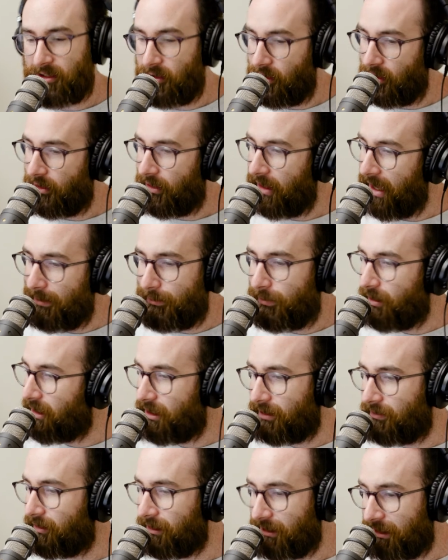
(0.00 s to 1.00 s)
not that big
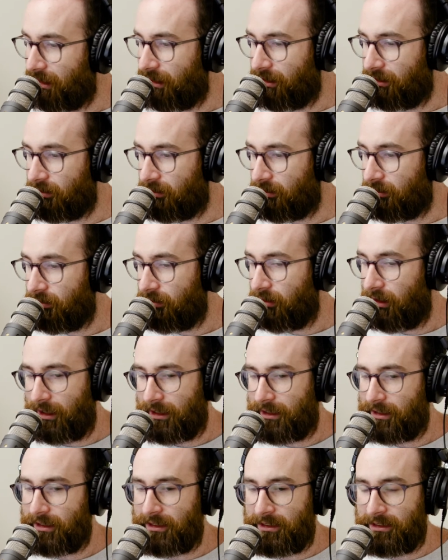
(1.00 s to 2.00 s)
of a deal.
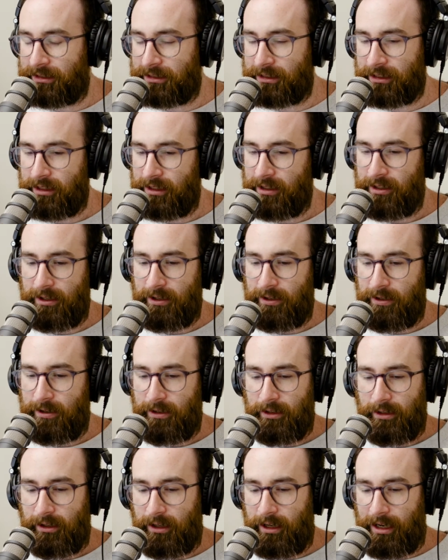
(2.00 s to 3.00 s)
Like,
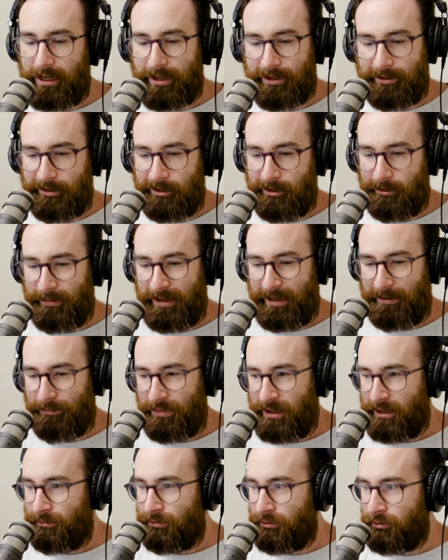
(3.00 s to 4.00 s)
I don't know, man.
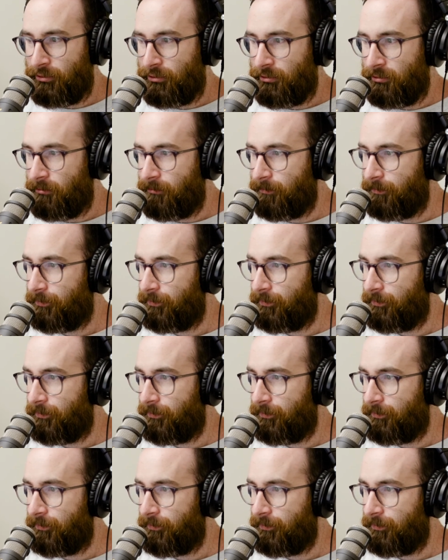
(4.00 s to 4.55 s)
People